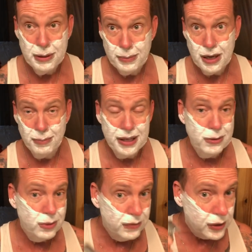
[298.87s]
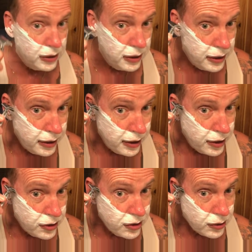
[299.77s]
up at the bottom of that river.
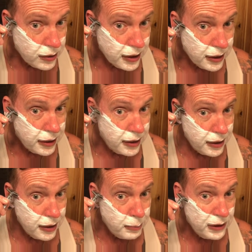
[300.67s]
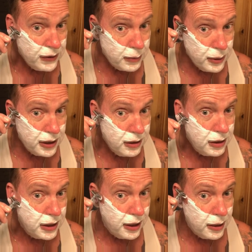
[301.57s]
So, uh, but if I bring
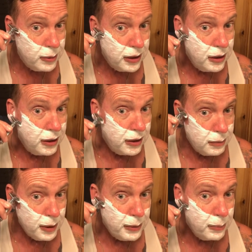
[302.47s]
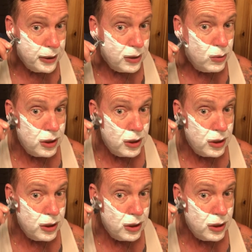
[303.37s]
the camera, maybe I'll bring a